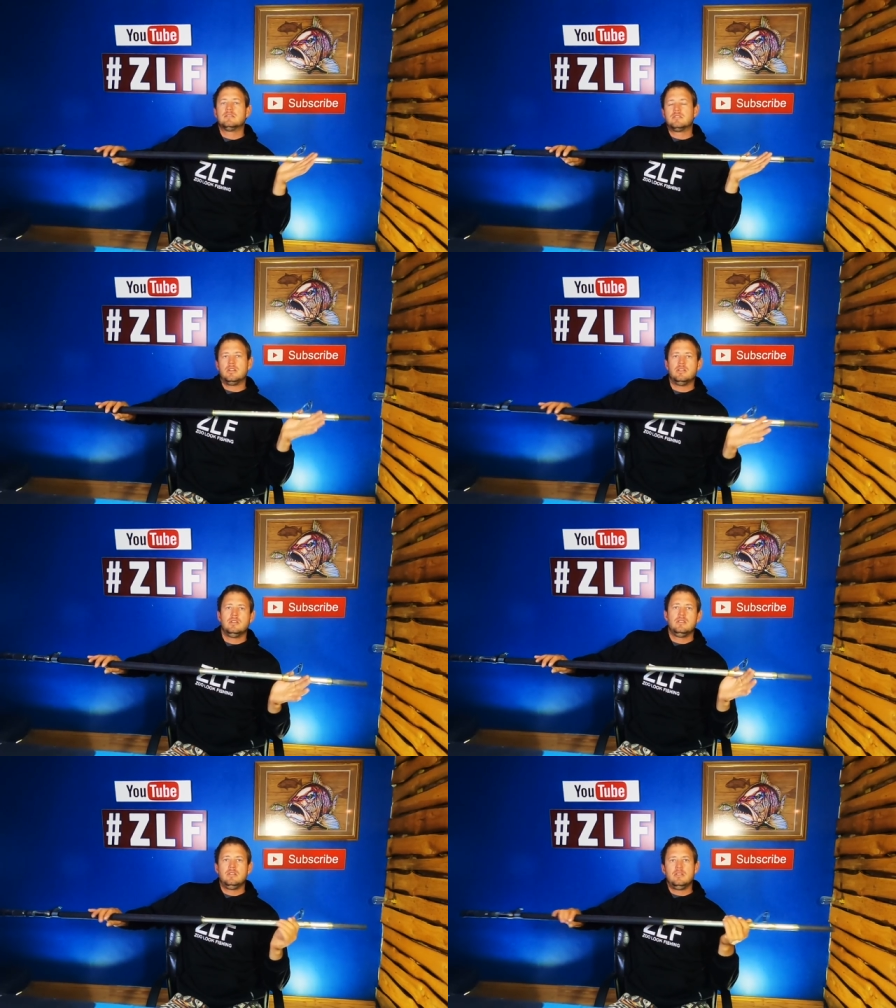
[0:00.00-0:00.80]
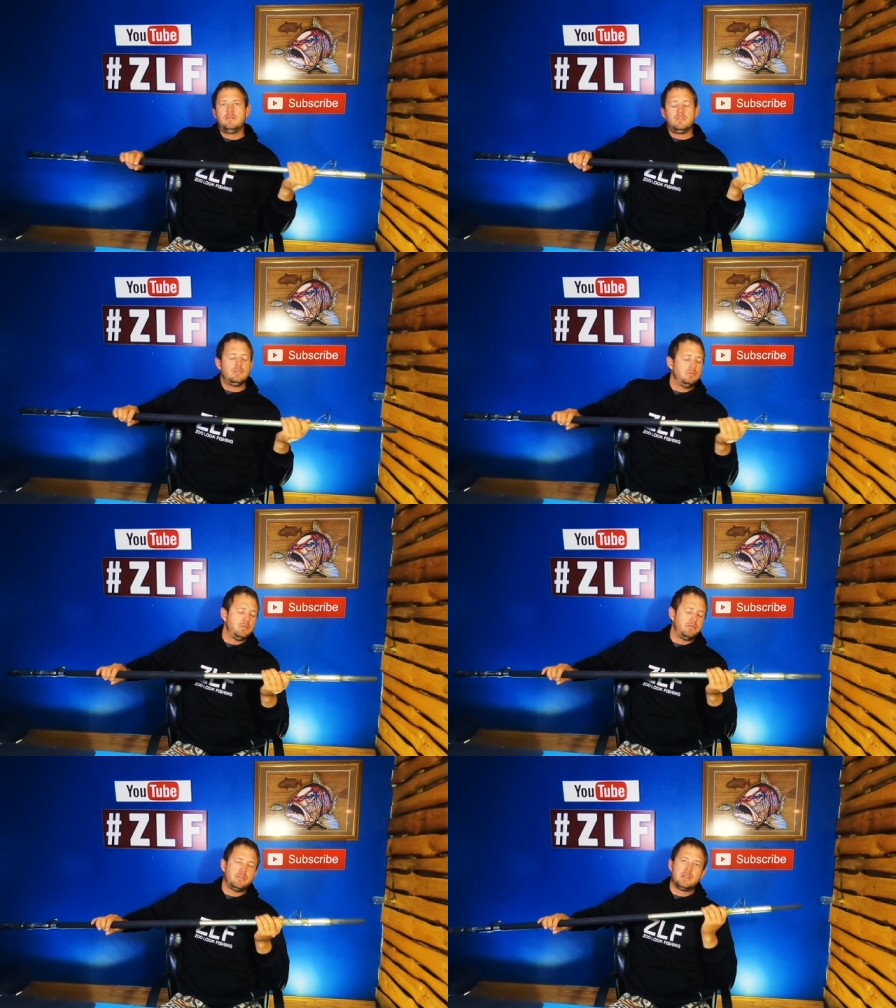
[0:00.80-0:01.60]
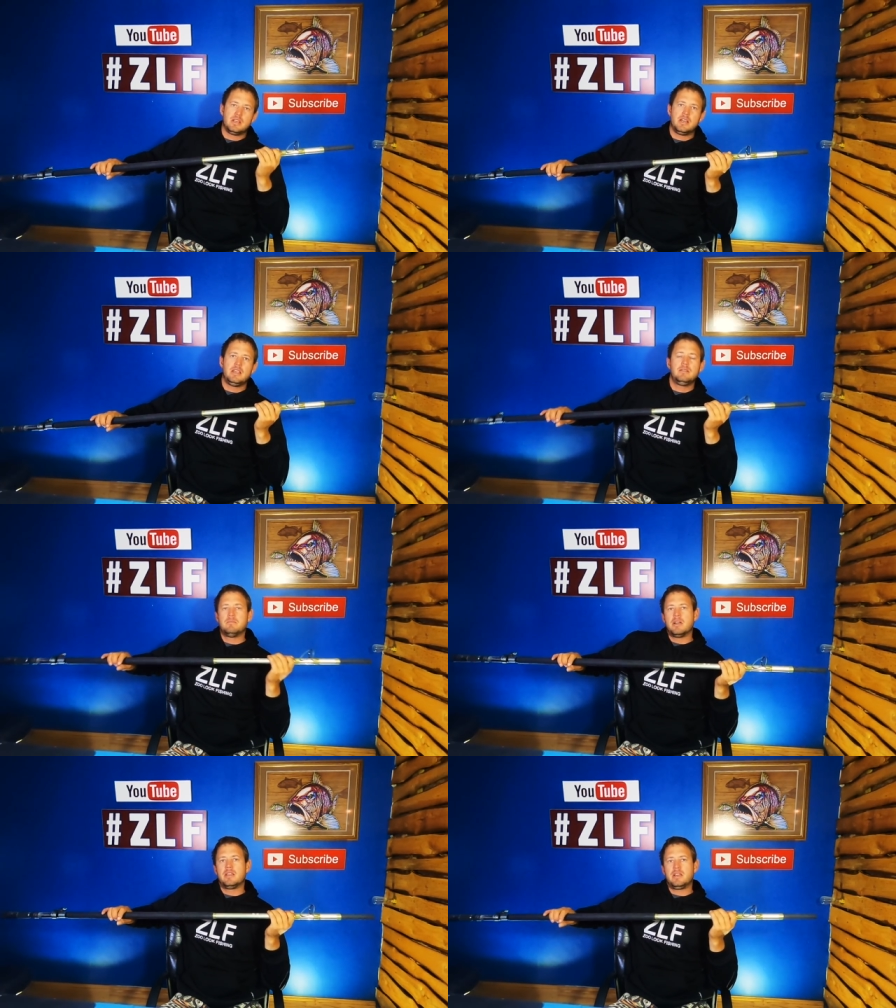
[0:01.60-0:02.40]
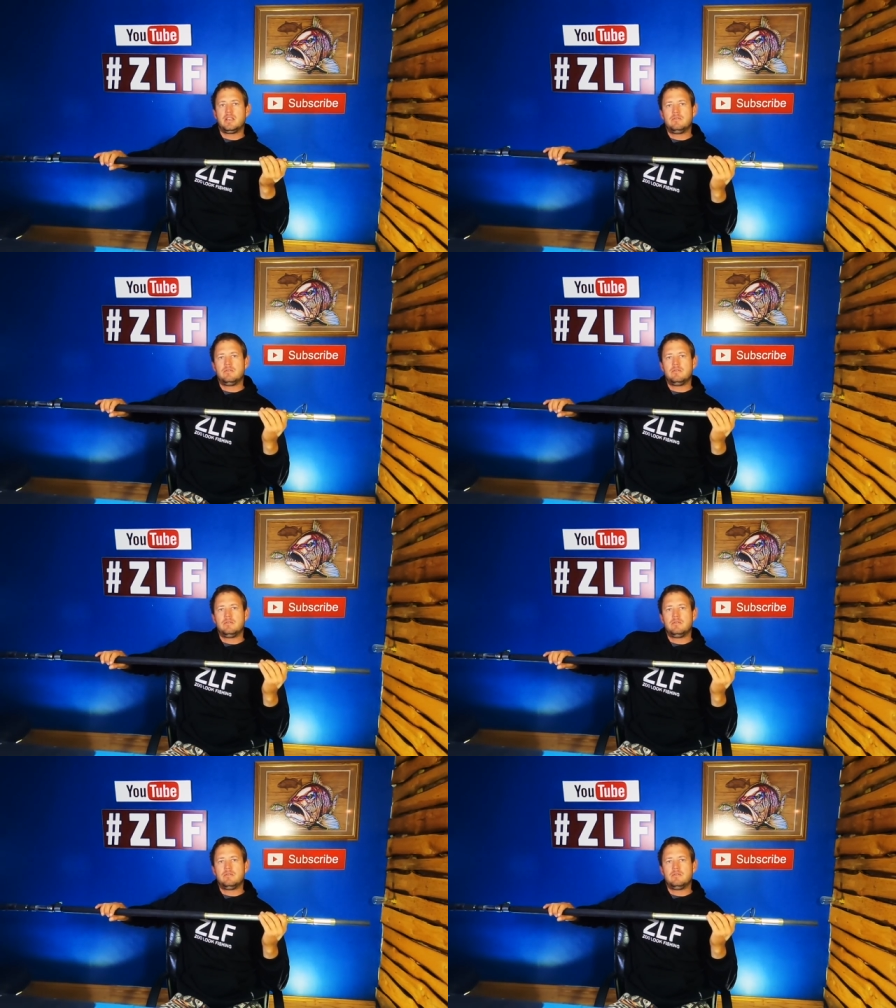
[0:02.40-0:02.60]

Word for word: So if you prefer the green, buy the green.